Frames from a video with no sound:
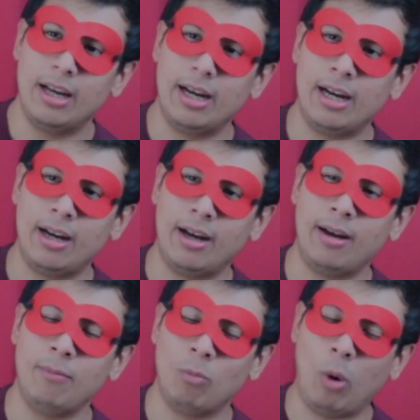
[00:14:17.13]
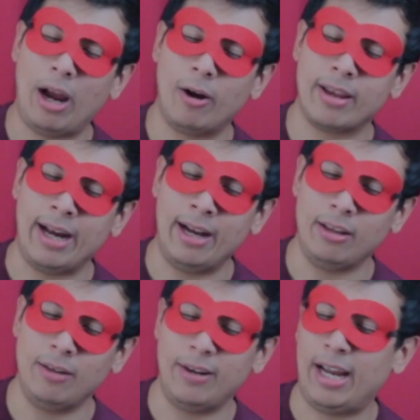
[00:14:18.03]

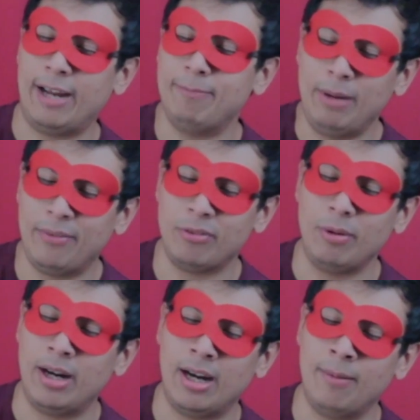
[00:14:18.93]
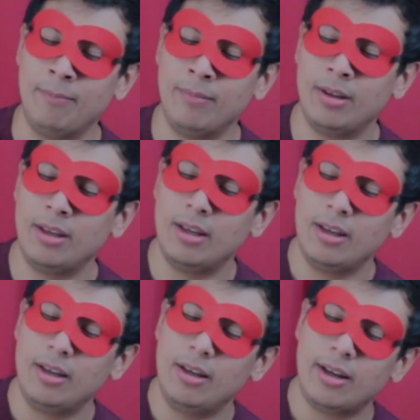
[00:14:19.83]
Wildcat, you even have Beth's
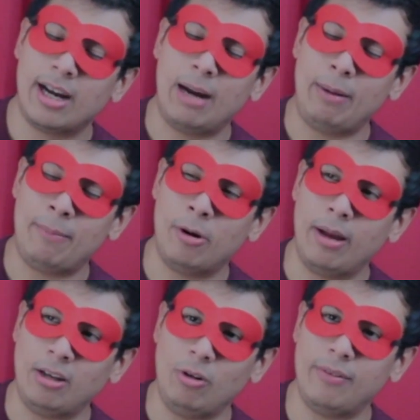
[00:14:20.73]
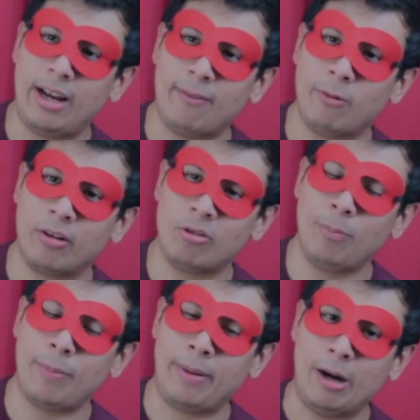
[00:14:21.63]
combat mode, and you even have Rick's
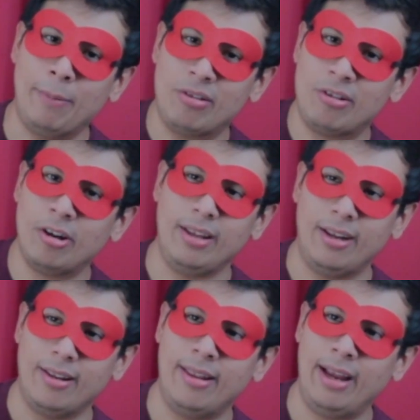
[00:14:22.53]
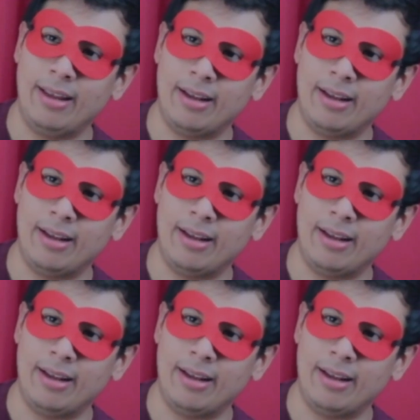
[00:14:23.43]
superpower, but still, at the end of the day,